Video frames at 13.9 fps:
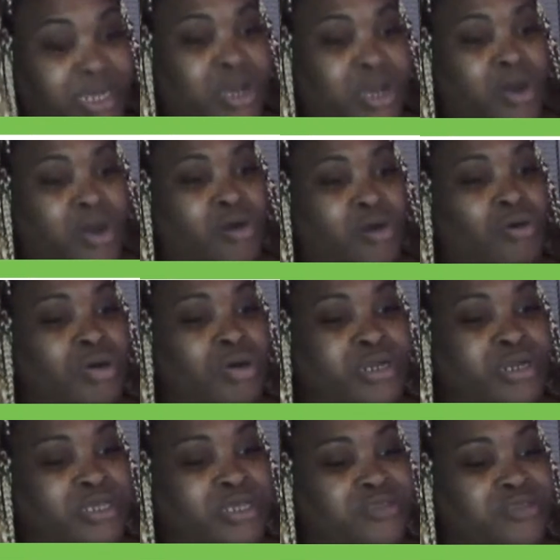on
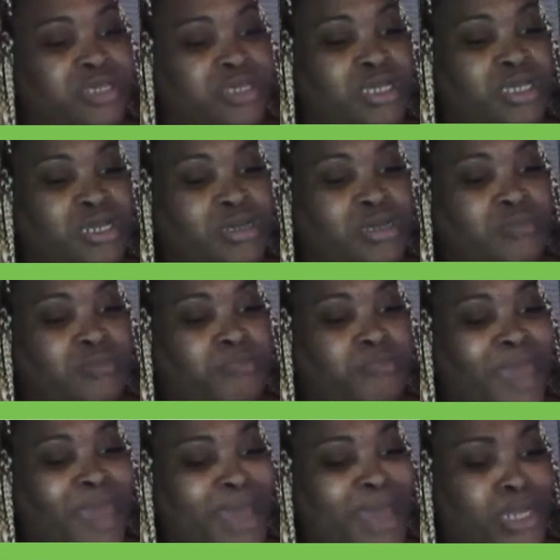the
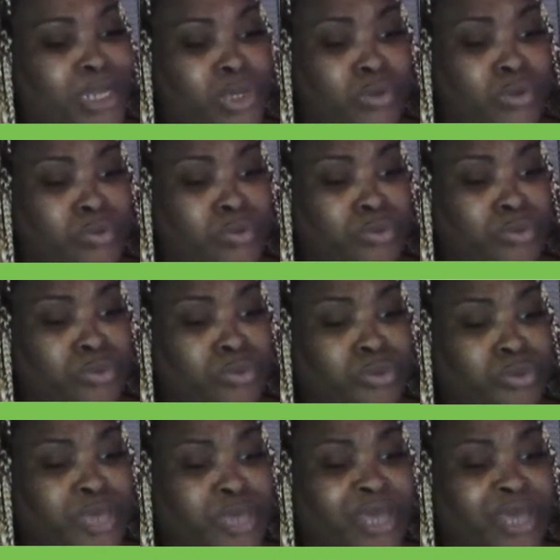patio, okay?